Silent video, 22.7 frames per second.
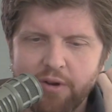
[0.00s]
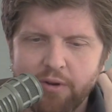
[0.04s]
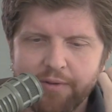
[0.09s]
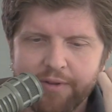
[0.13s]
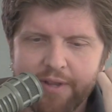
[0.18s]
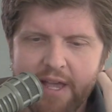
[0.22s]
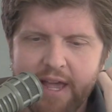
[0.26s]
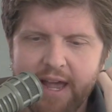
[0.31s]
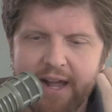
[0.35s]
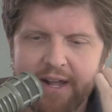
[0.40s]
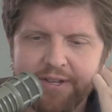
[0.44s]

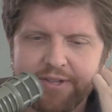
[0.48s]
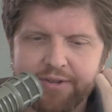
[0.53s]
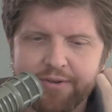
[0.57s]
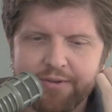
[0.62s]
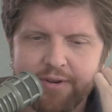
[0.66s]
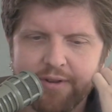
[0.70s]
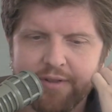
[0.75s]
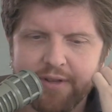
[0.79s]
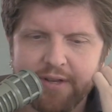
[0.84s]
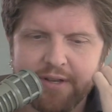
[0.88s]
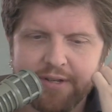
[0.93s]
only
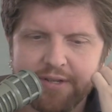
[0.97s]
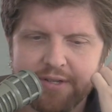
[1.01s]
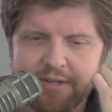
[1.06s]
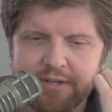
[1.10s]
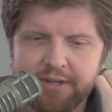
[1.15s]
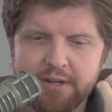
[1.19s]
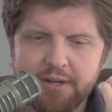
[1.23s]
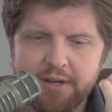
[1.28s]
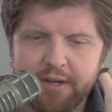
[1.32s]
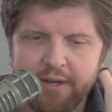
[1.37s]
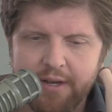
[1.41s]
answer to
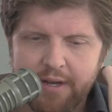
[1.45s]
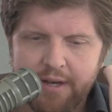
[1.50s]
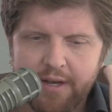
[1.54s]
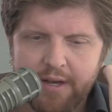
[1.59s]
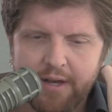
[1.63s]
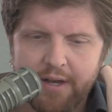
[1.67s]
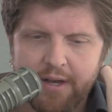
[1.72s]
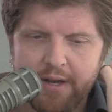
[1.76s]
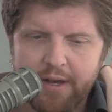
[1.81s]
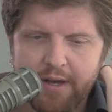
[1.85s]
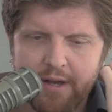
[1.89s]
this?
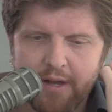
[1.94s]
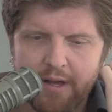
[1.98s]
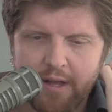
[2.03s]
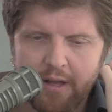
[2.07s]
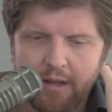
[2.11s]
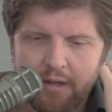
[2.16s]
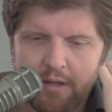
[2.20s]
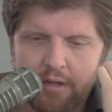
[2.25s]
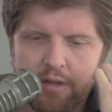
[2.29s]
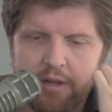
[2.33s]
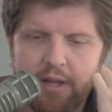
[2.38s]

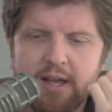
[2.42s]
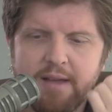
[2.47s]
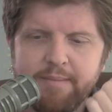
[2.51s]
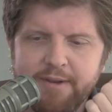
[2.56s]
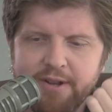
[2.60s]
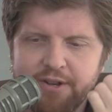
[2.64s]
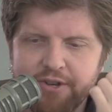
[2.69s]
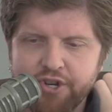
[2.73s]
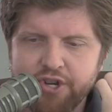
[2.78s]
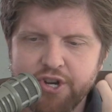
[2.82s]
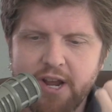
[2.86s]

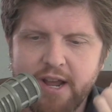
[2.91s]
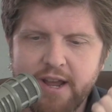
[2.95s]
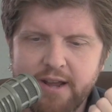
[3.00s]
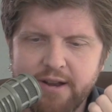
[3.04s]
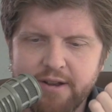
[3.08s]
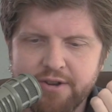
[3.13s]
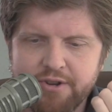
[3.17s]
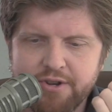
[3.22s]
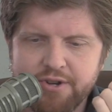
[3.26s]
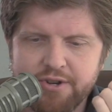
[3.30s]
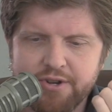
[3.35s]
climate
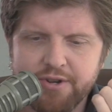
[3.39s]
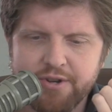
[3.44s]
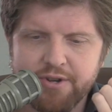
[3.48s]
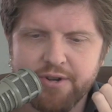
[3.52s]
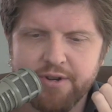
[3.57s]
change.